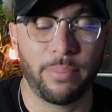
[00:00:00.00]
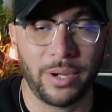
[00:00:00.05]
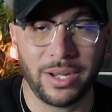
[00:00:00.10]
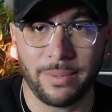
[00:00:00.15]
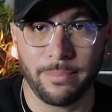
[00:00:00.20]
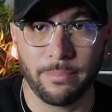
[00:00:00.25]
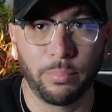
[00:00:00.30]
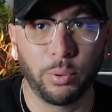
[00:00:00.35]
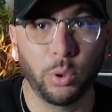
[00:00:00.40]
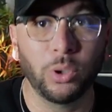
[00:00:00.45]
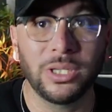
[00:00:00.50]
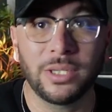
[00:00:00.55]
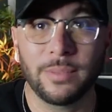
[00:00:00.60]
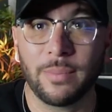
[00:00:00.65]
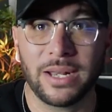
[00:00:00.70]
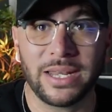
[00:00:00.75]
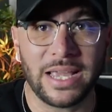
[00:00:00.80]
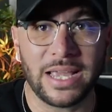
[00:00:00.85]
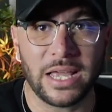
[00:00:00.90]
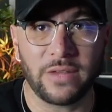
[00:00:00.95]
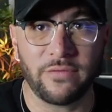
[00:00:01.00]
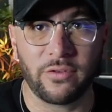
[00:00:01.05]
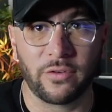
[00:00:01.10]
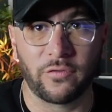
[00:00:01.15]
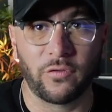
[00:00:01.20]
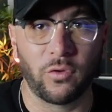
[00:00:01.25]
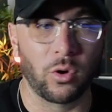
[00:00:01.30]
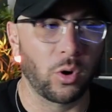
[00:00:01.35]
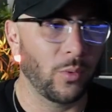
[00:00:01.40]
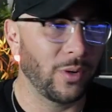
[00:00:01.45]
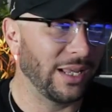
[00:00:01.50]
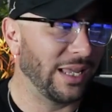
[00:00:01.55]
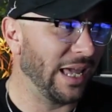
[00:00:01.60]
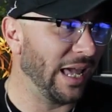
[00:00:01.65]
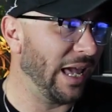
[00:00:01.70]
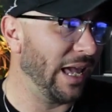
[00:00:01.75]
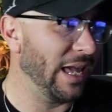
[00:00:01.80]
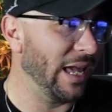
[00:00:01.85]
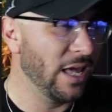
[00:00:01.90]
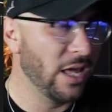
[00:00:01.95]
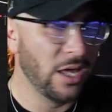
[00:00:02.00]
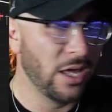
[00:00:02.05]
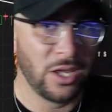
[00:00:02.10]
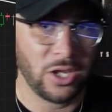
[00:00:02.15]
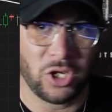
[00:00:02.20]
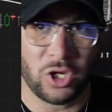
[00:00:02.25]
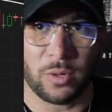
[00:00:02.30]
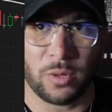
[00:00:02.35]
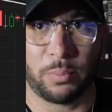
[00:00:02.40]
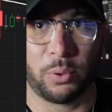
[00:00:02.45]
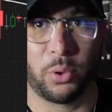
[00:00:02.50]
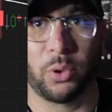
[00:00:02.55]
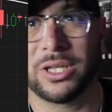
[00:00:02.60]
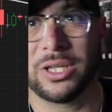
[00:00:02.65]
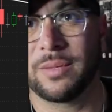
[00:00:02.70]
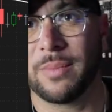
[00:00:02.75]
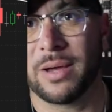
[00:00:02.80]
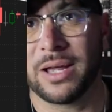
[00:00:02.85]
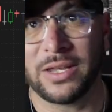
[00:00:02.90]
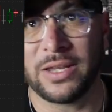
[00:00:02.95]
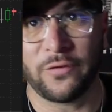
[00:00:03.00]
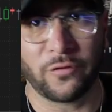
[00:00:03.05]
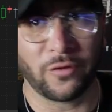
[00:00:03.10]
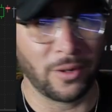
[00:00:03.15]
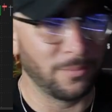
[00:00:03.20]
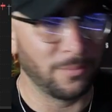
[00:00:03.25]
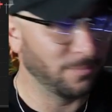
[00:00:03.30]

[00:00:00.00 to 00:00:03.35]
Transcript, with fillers: pulling money out of your 401k, you're pulling money from